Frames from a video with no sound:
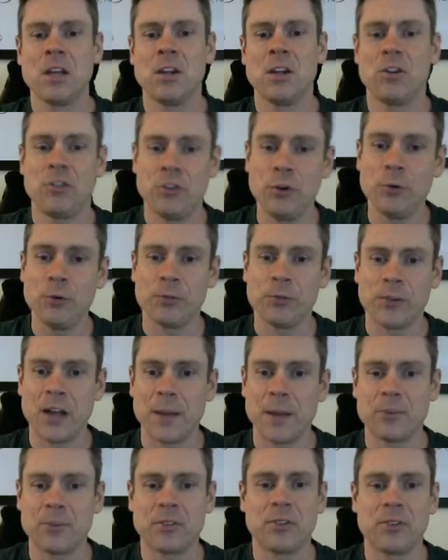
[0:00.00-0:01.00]
2
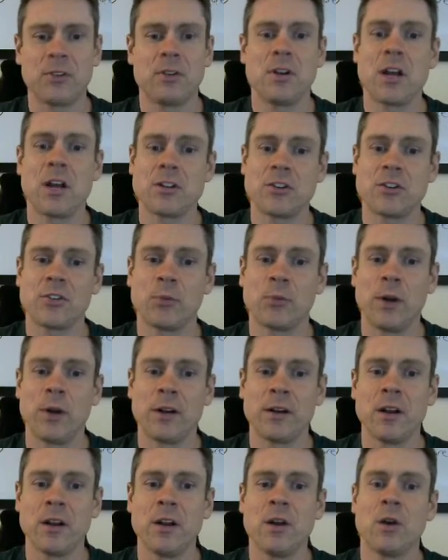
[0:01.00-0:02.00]
flops, not just 1.
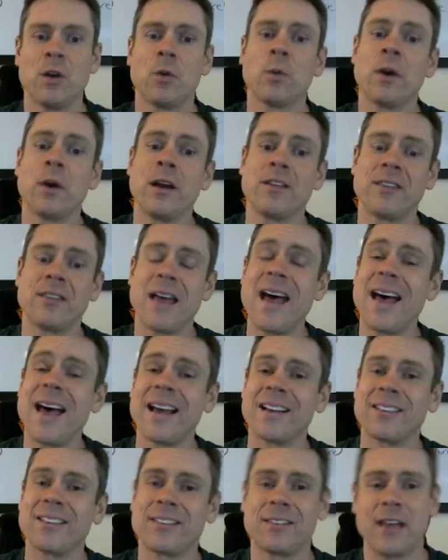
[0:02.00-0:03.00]
Whereas
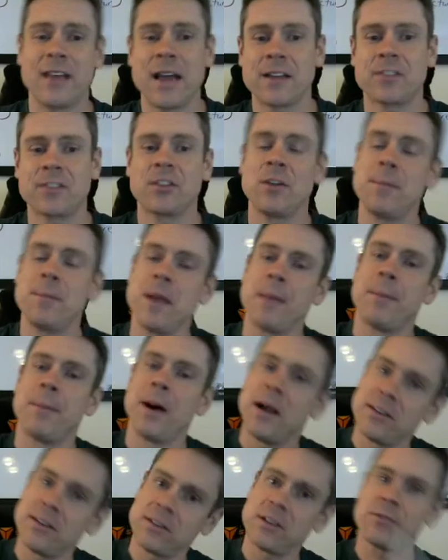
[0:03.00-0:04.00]
x could be a
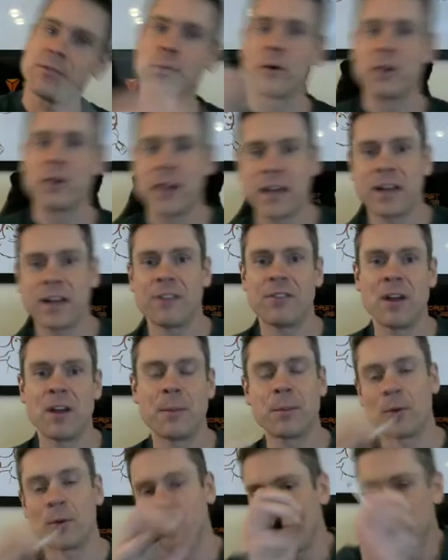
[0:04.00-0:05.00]
positive or a negative
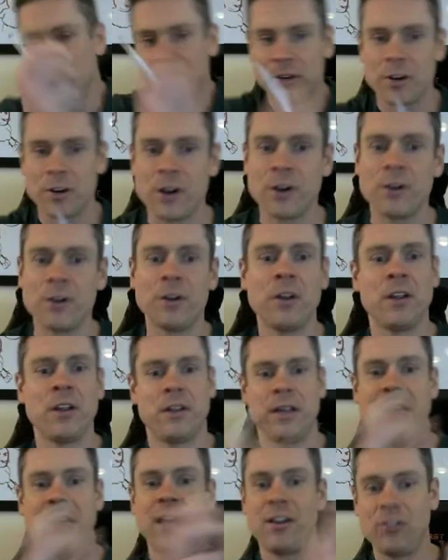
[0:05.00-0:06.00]
number or 0,
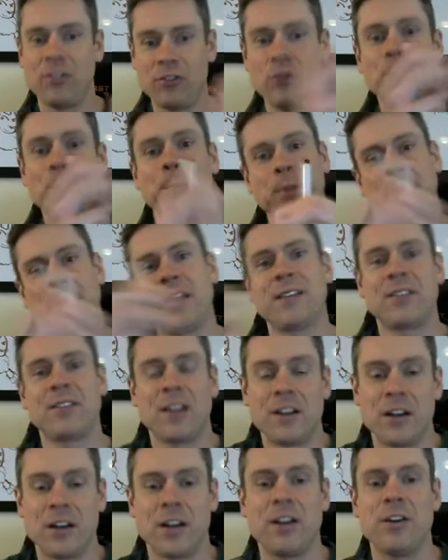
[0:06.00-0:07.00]
and 2 plus
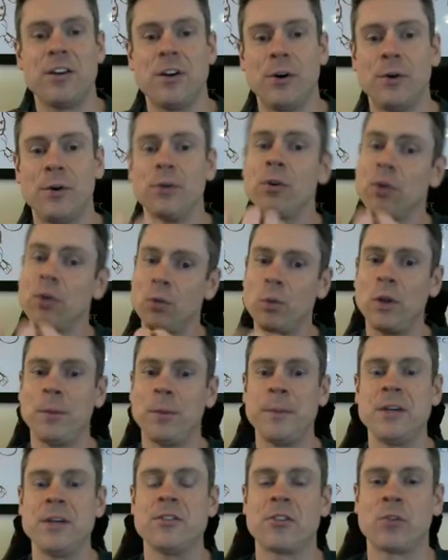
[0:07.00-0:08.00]
an unknown will
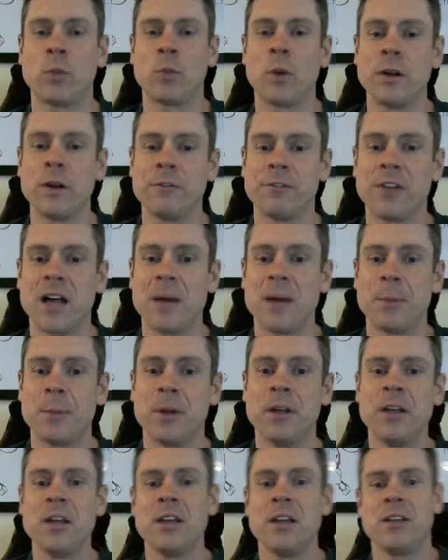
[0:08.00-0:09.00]
be just 1 flop.
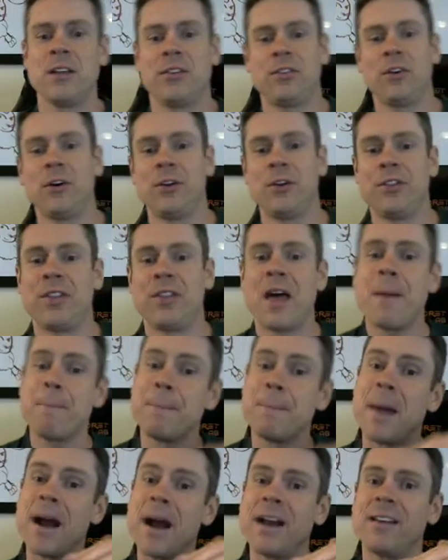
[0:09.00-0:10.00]
So that
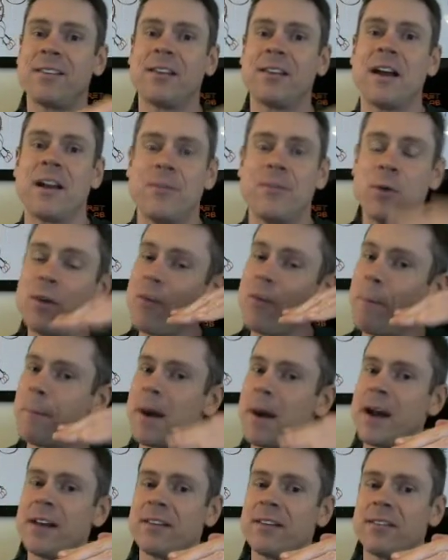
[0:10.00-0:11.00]
minus sign, if you have a
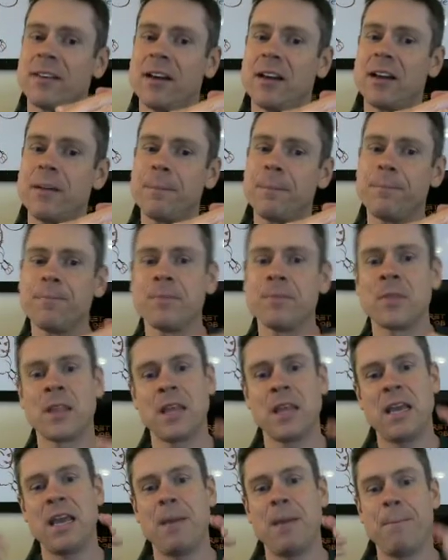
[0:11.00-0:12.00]
minus sign,
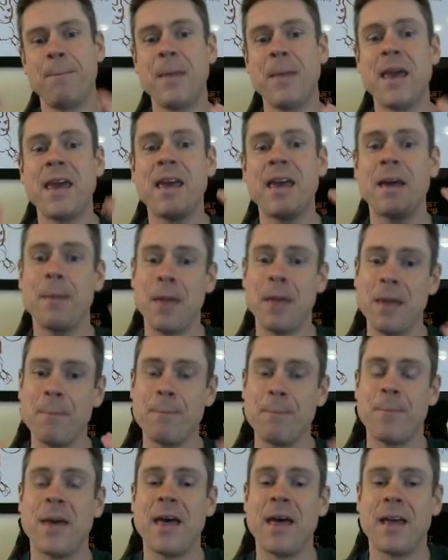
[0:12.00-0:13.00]
it may
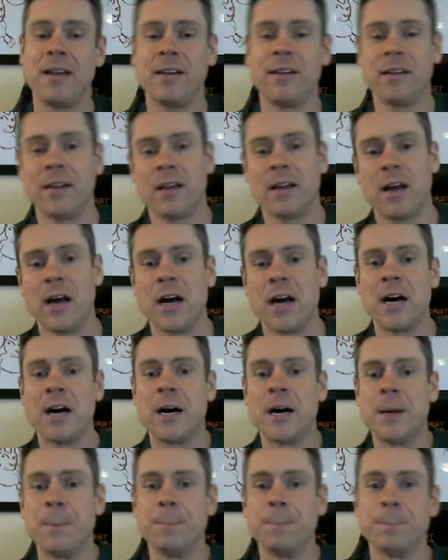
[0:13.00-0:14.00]
embed
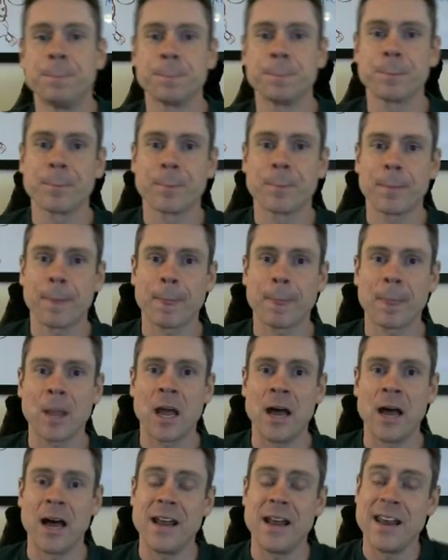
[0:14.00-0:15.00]

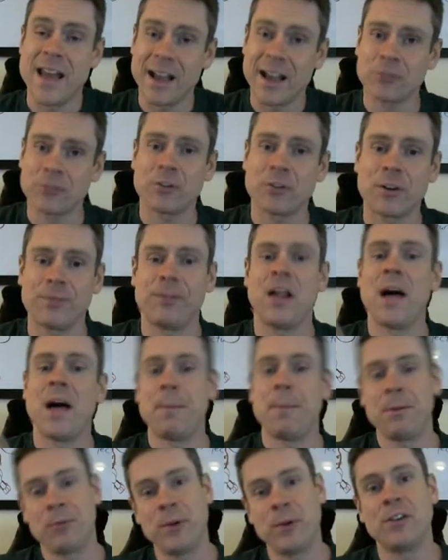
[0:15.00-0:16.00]
an extra flop
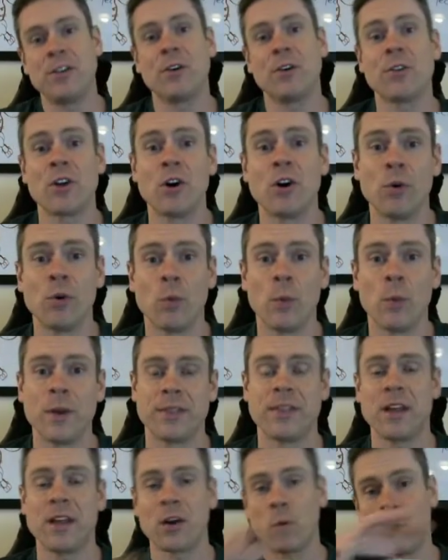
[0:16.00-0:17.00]
if we don't know what
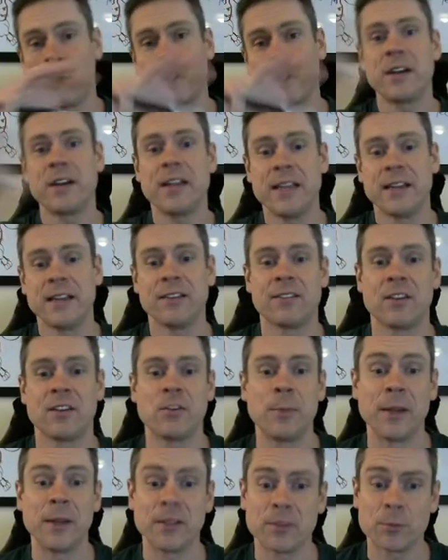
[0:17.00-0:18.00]
the quantity is that's
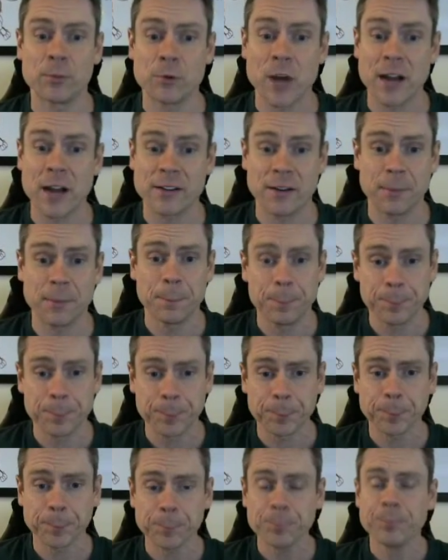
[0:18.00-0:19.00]
being subtracted.
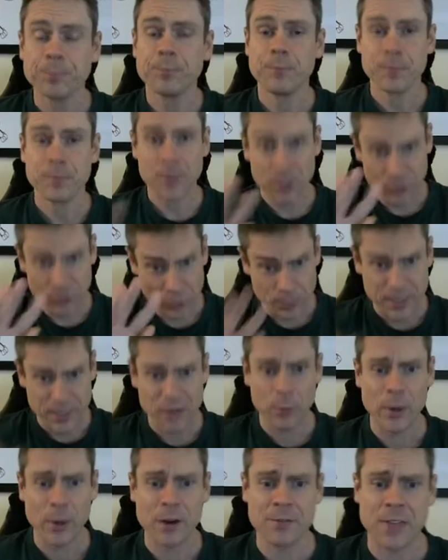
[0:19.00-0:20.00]
So be
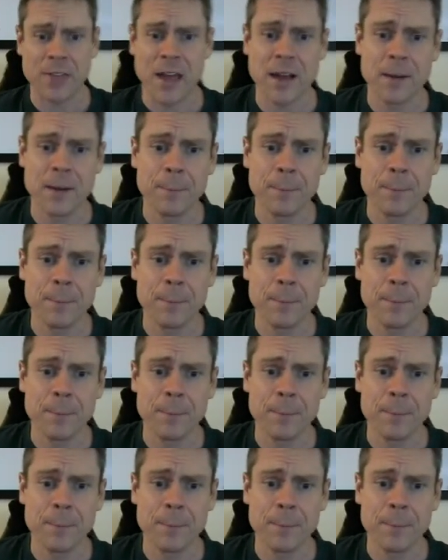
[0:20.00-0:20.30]
aware of that.